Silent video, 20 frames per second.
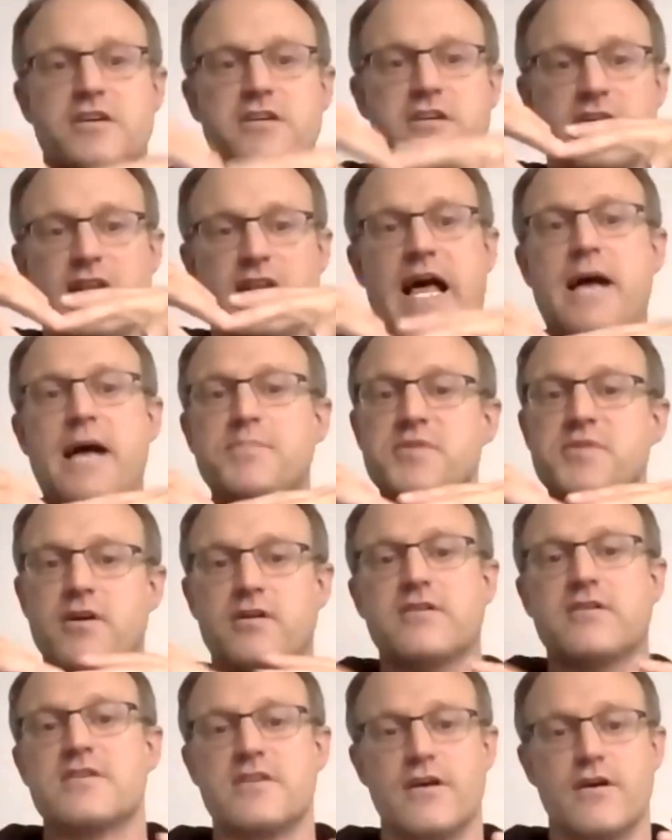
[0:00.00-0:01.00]
going to collapse
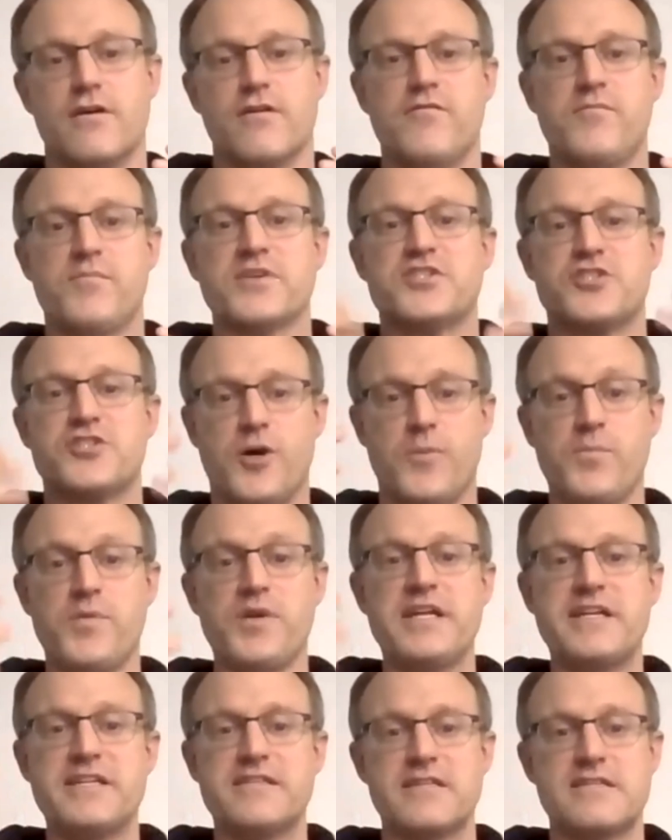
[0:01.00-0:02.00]
on itself, but
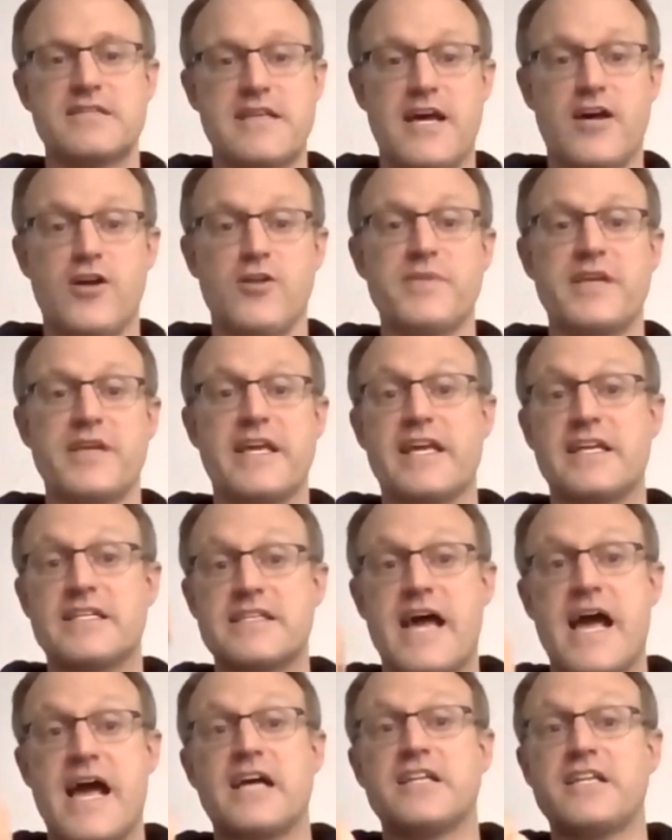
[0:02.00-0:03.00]
someone needs to tell me
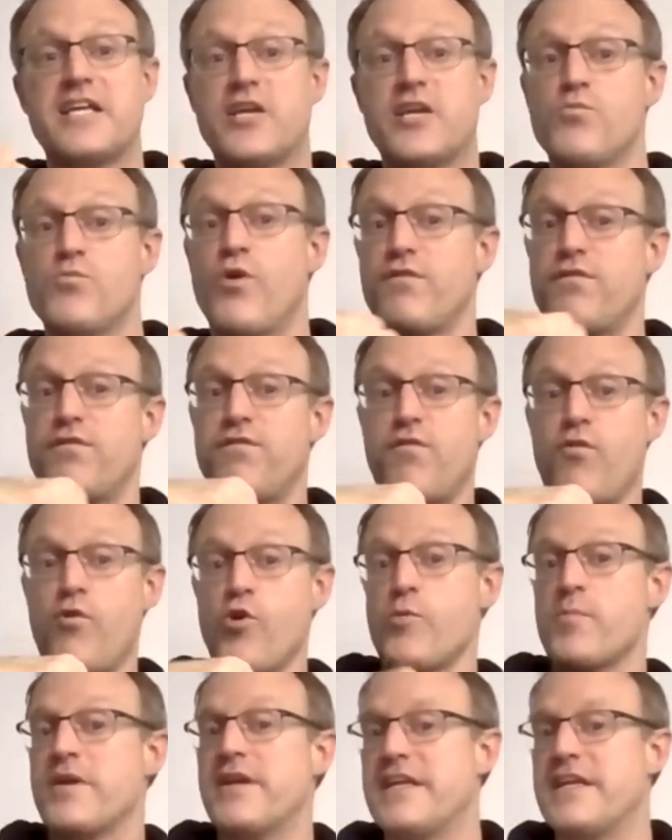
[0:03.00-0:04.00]
exactly in what
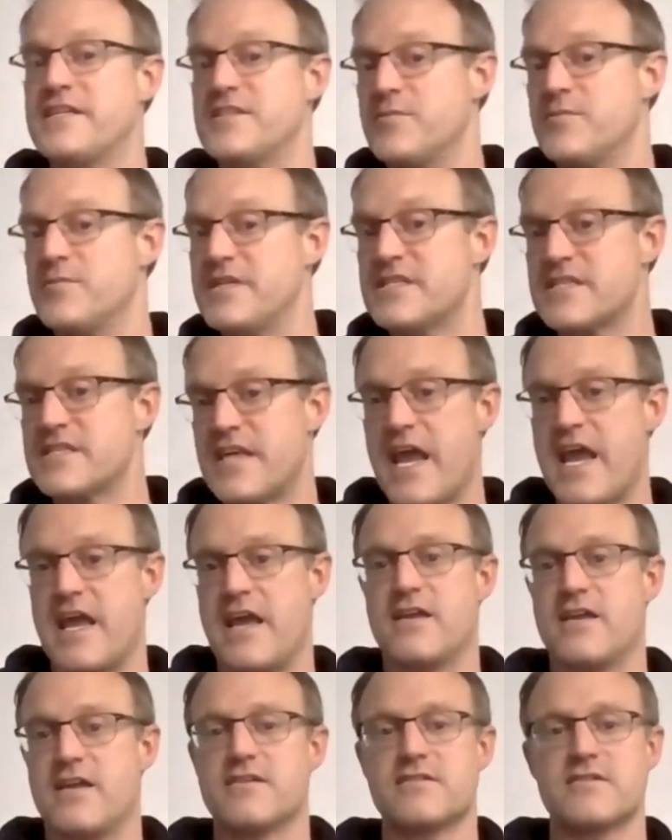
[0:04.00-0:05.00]
form it needs to be scanned.
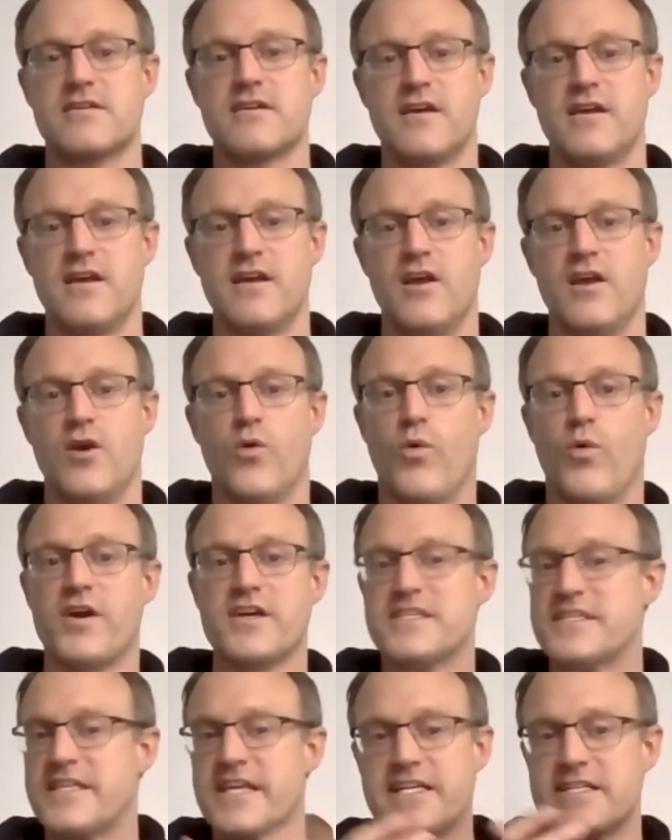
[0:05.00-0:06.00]

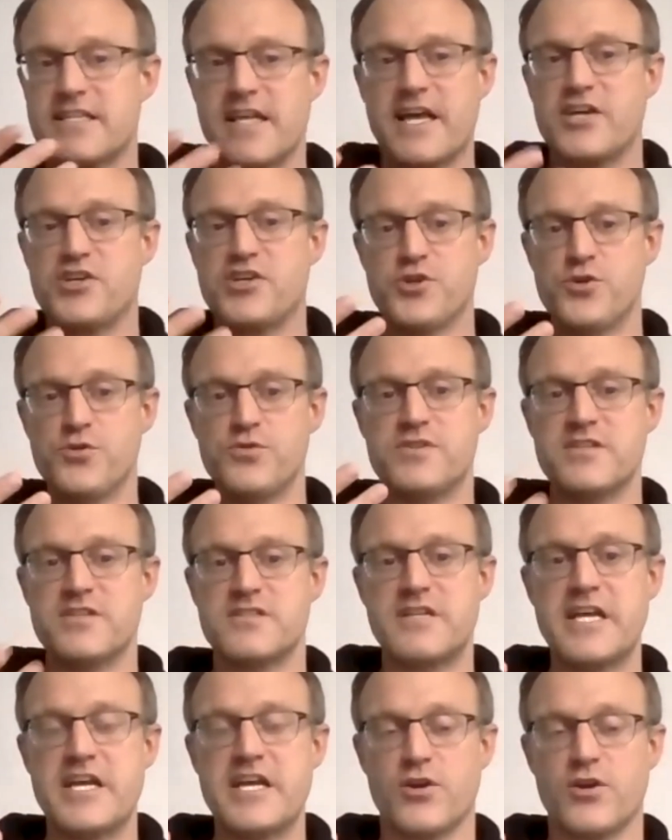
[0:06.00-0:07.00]
Whereas things like shoes and
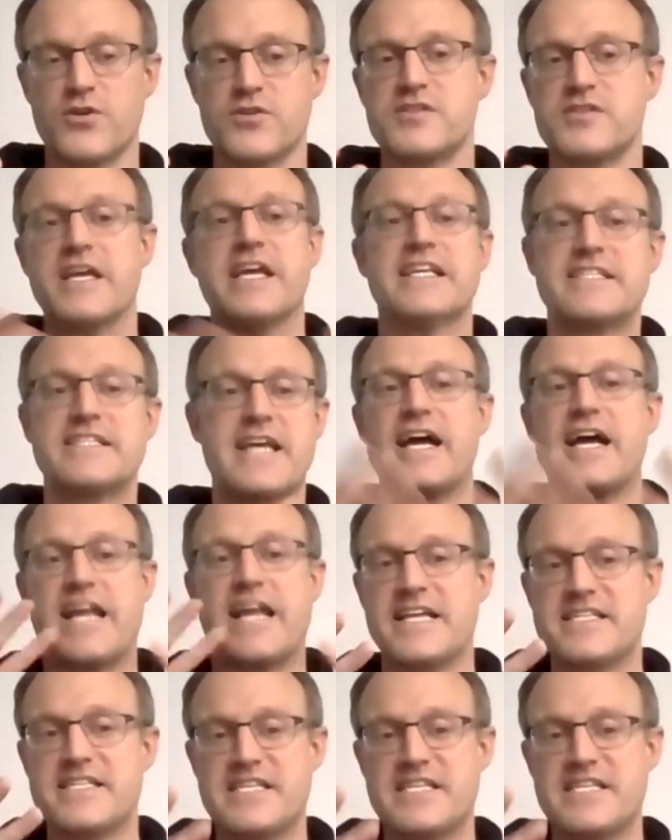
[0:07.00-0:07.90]
sneakers, it's got a